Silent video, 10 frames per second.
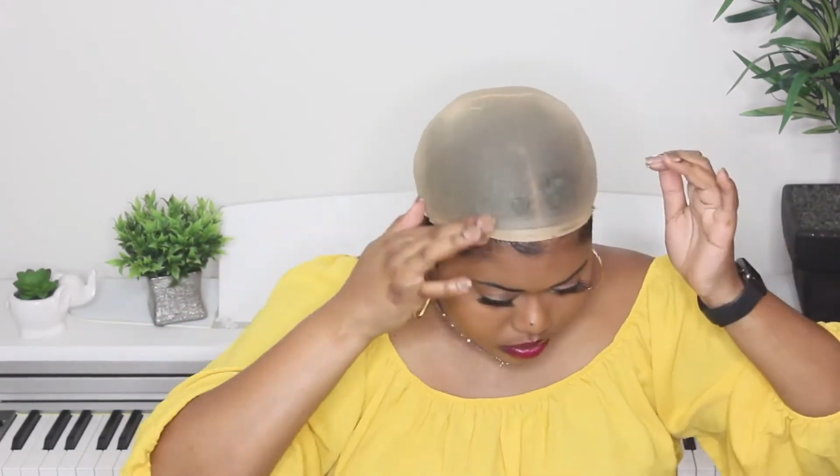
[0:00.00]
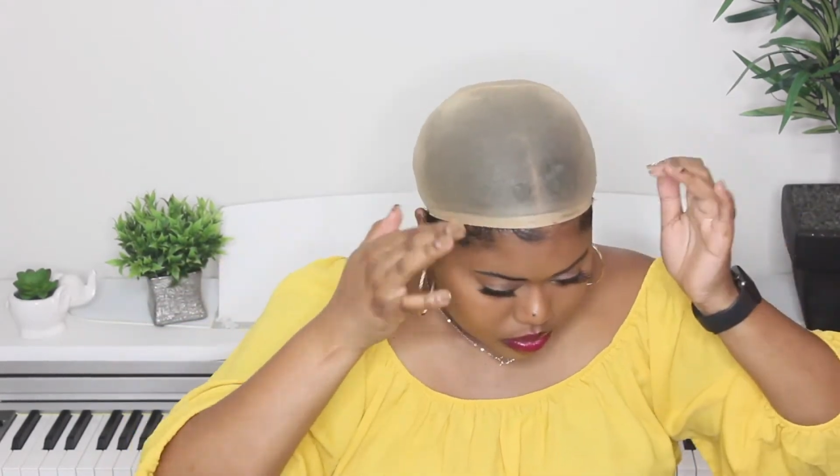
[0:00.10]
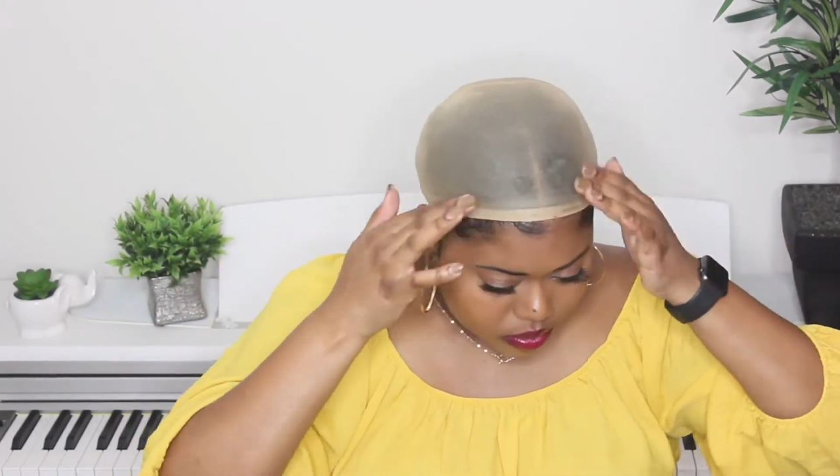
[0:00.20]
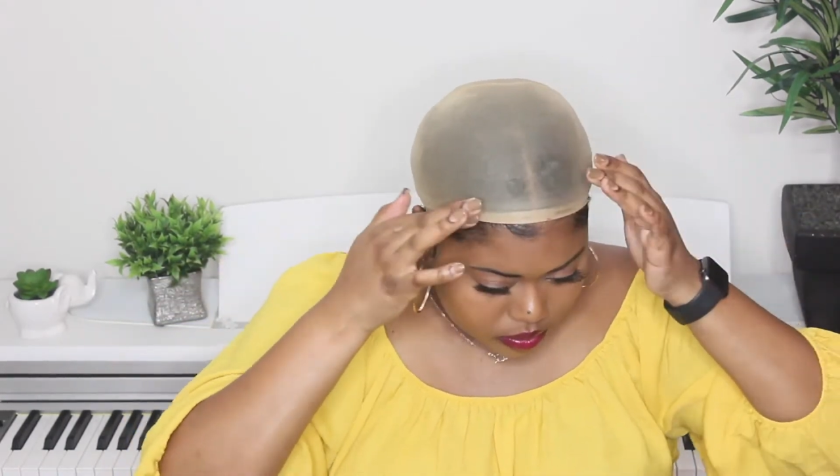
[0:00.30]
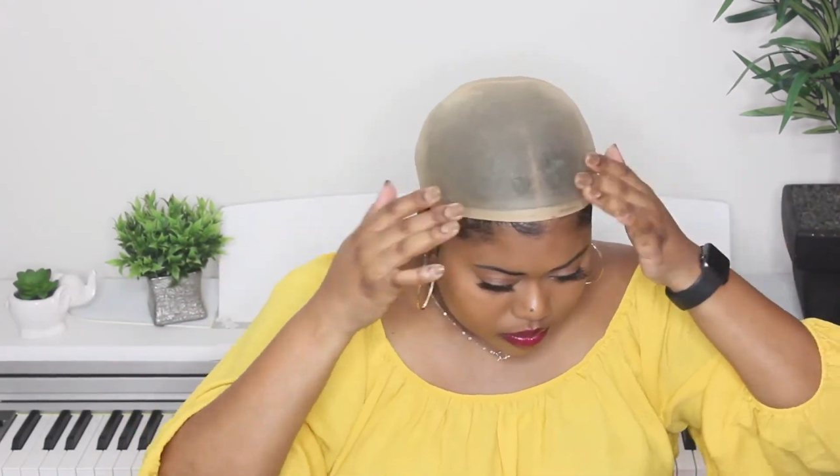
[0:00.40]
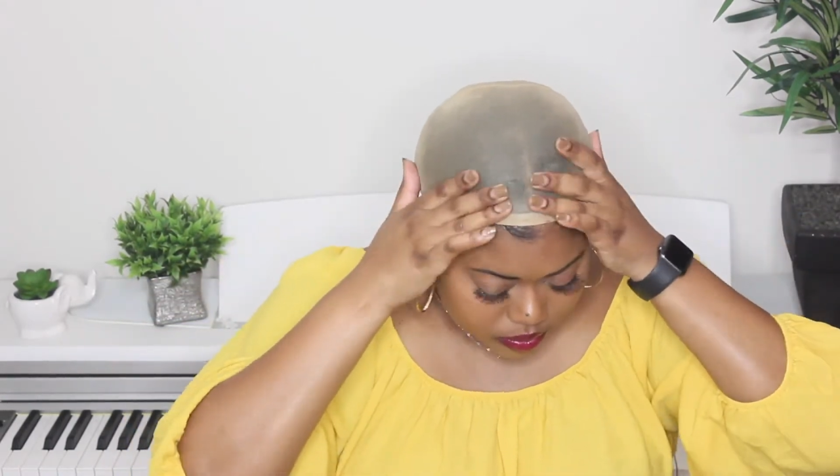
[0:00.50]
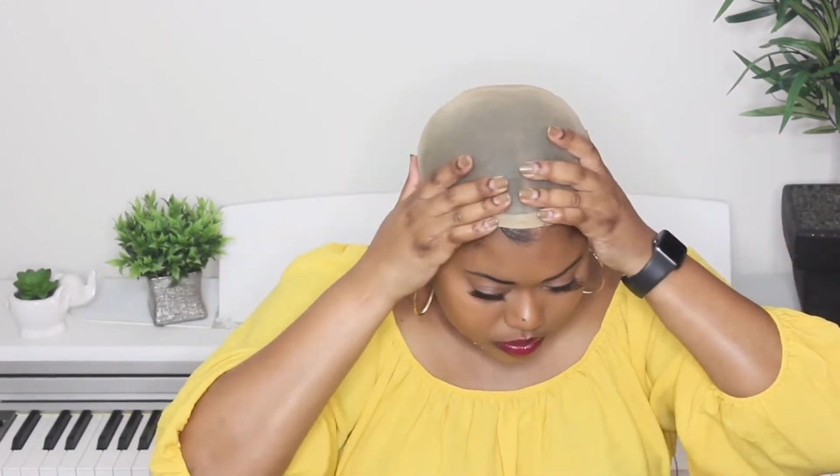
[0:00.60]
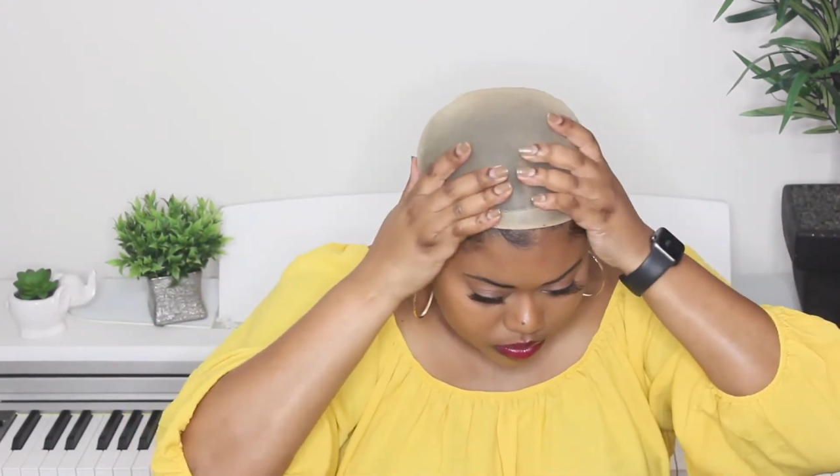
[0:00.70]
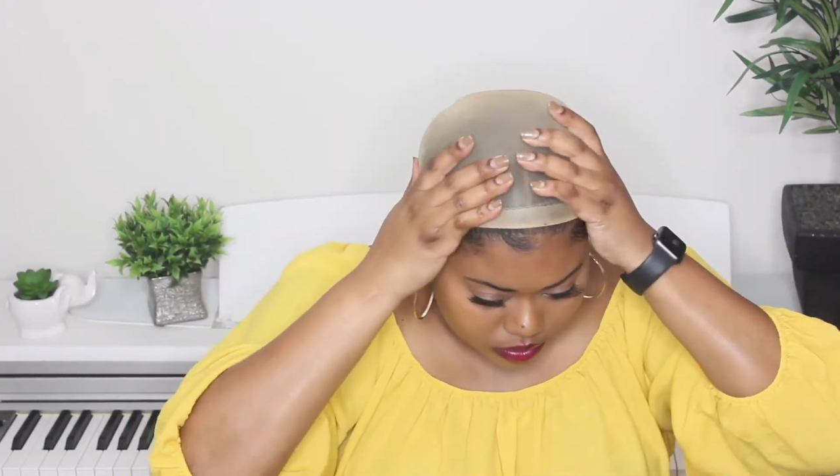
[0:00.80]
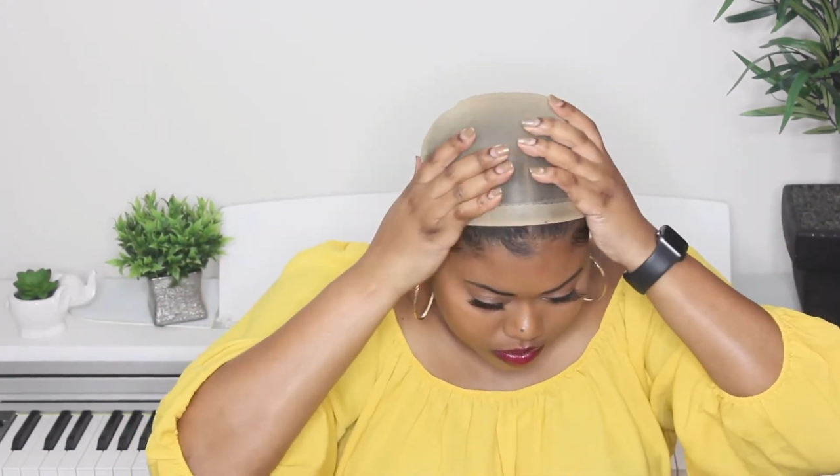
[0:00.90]
on, but I
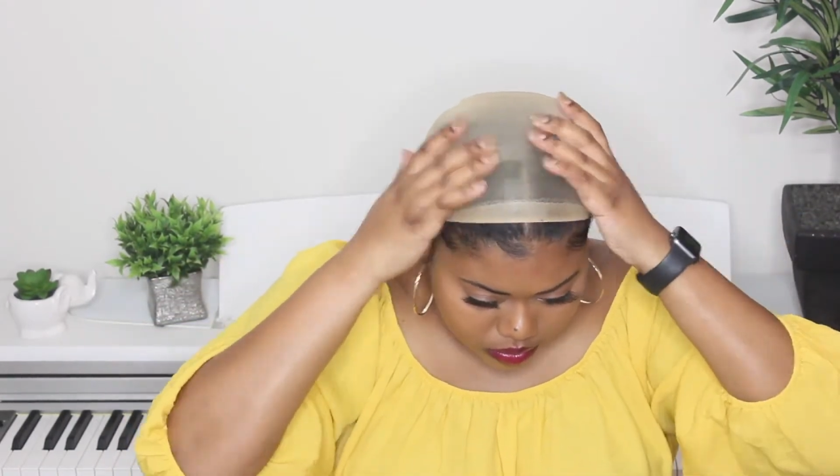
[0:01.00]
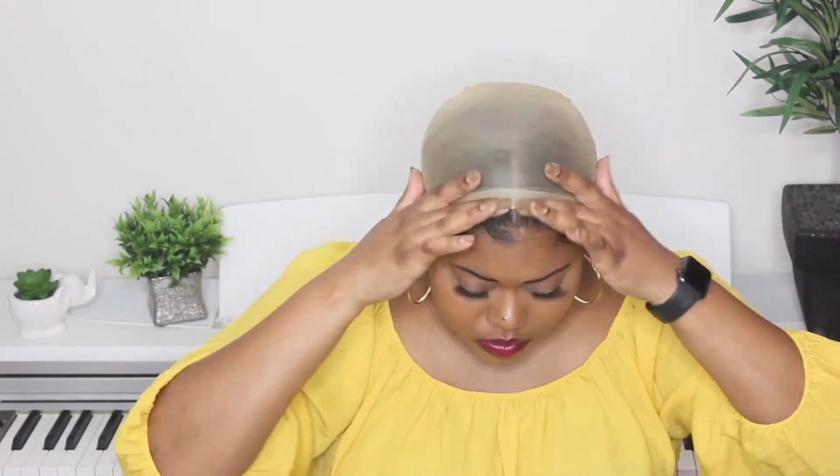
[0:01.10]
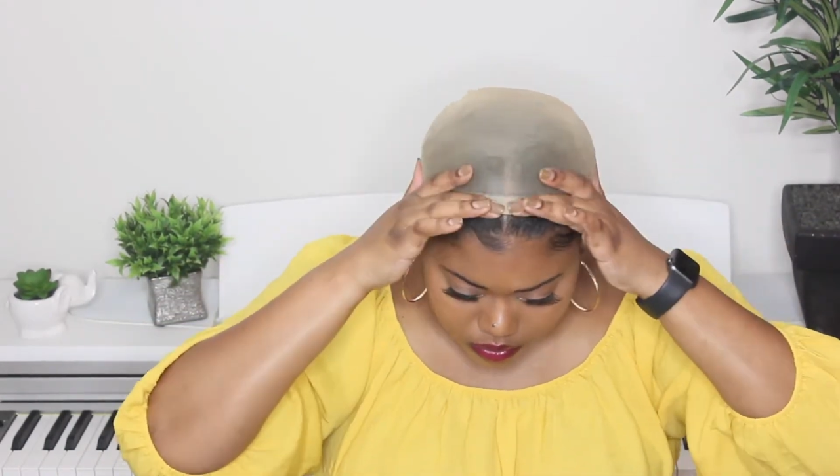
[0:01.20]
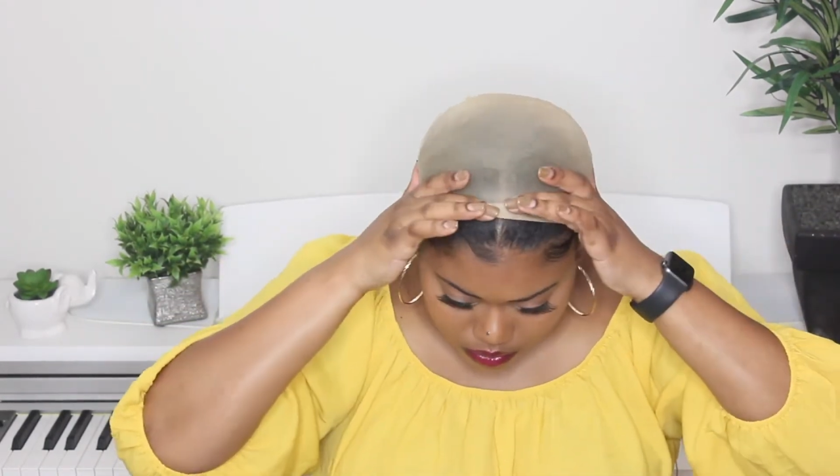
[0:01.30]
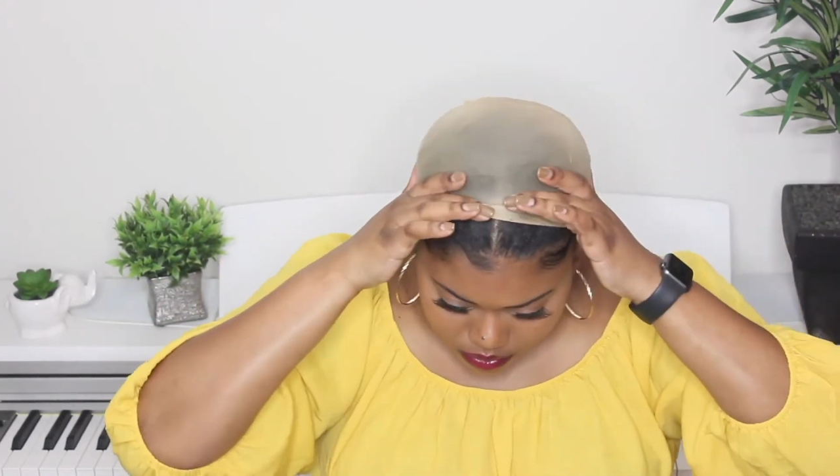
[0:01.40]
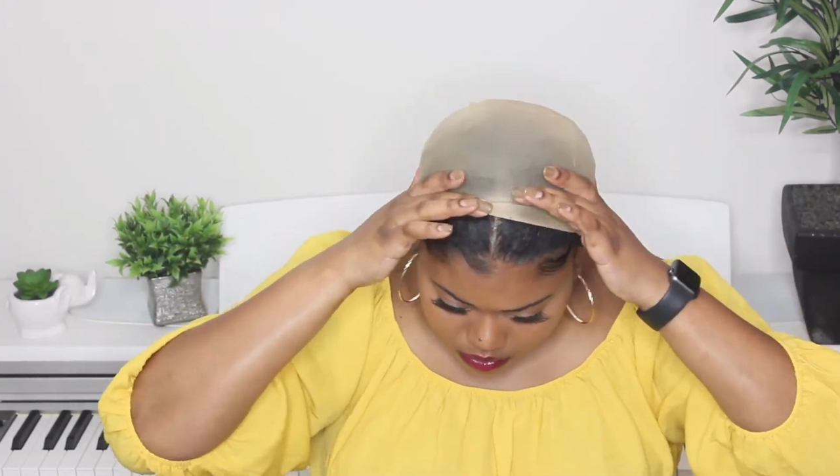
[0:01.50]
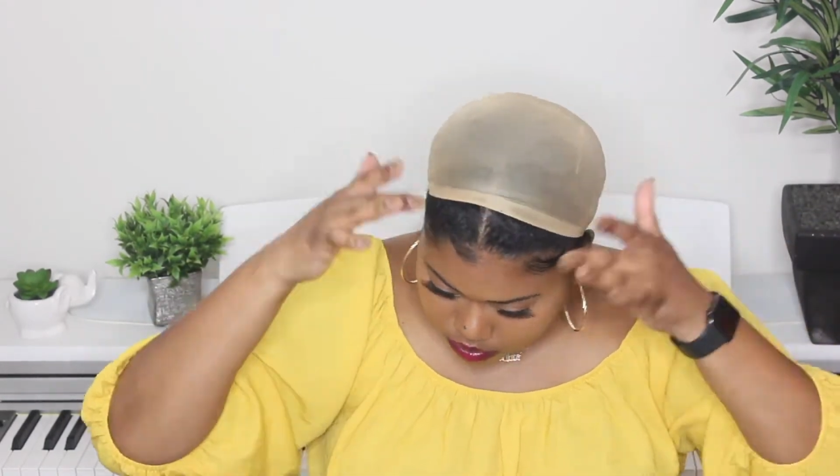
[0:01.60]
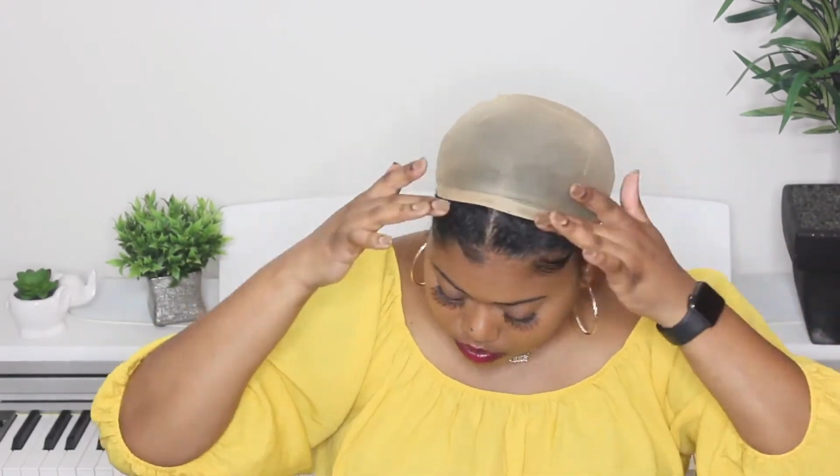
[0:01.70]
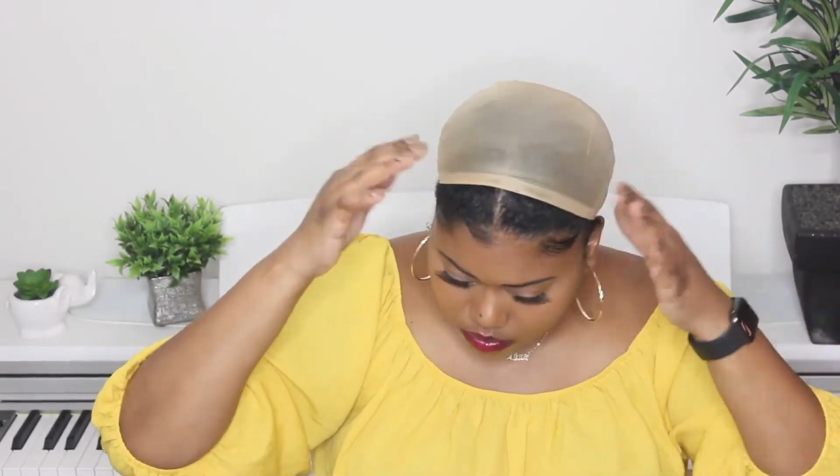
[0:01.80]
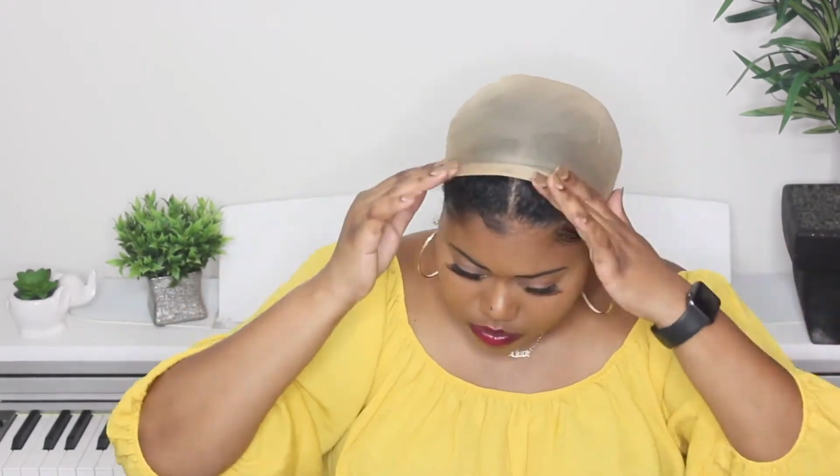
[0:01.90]
did just so that
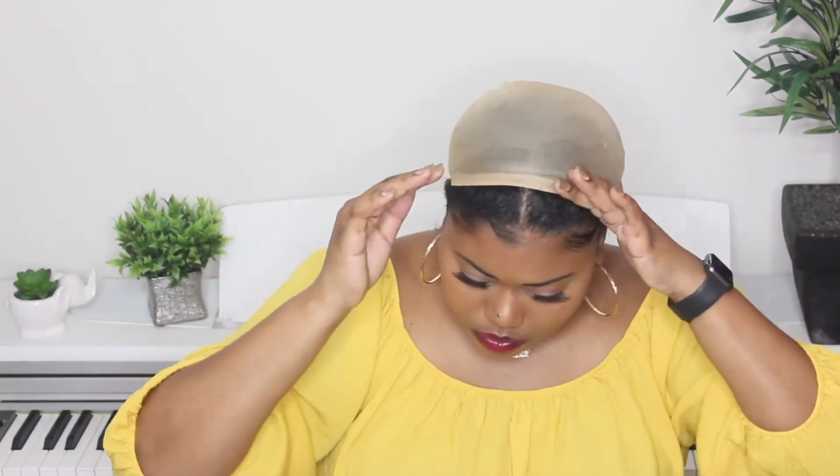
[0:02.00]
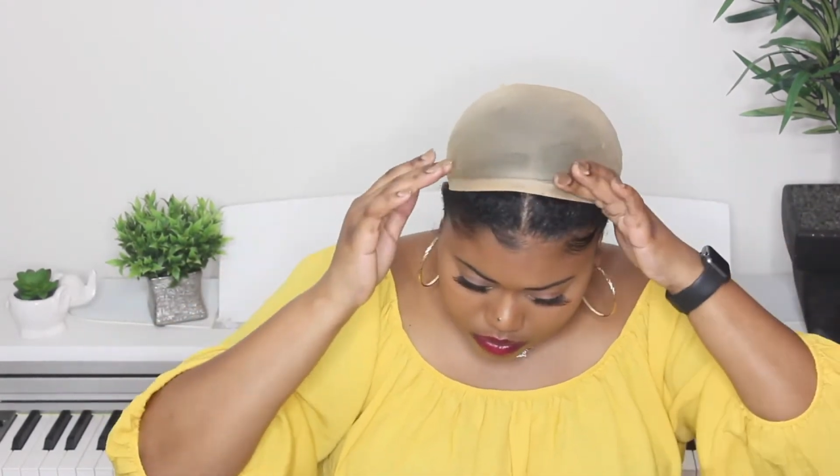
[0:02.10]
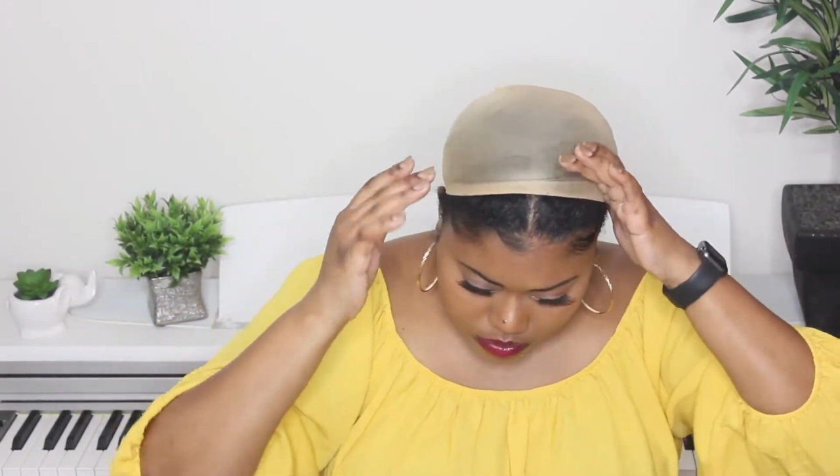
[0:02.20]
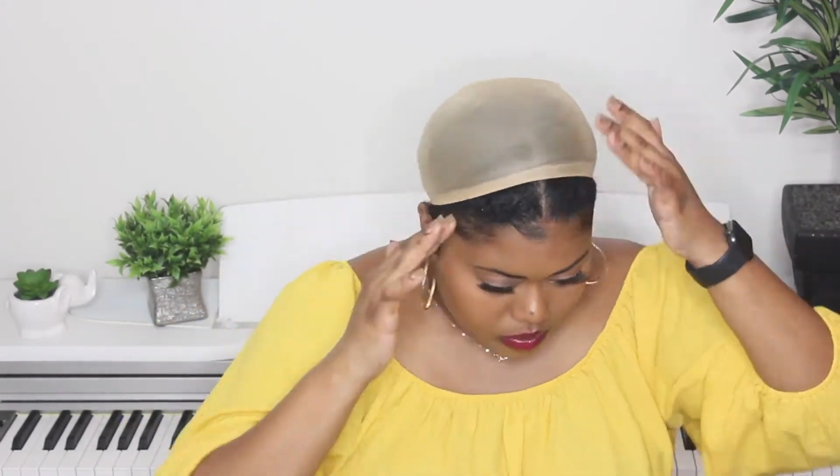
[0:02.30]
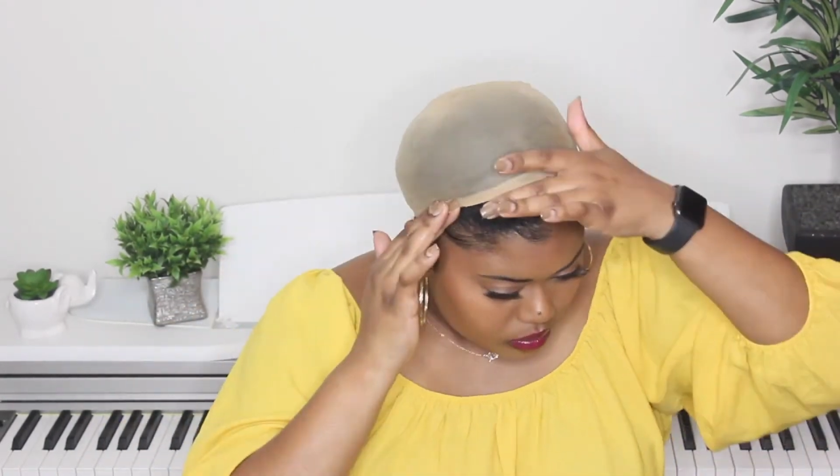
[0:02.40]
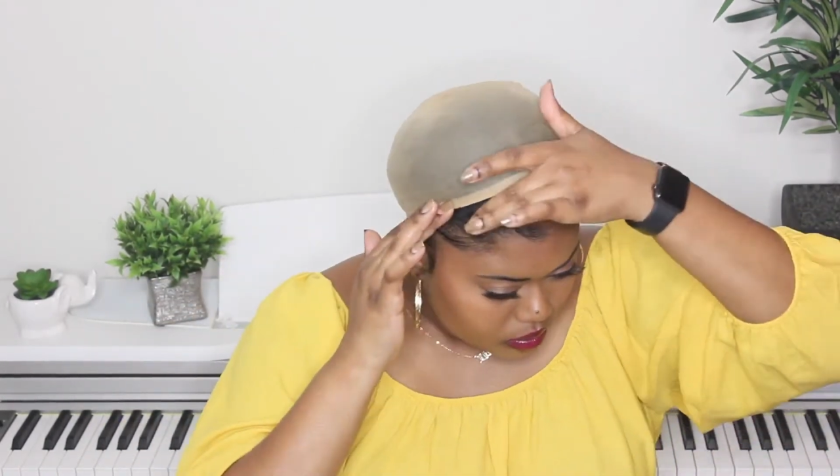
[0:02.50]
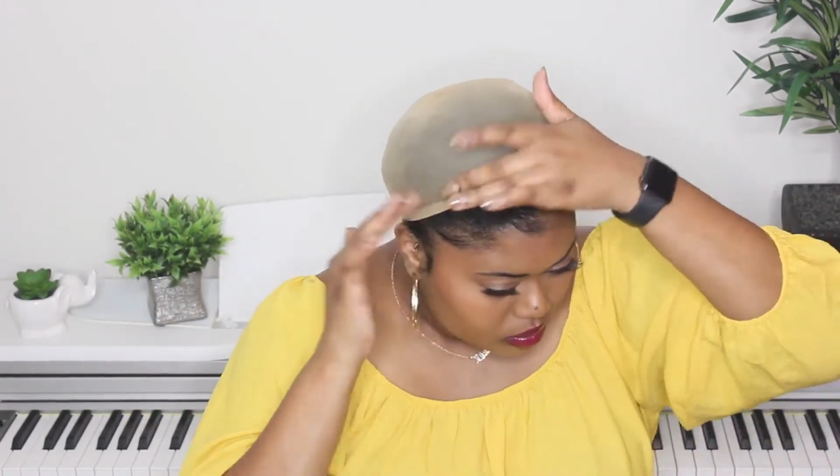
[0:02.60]
my ponytail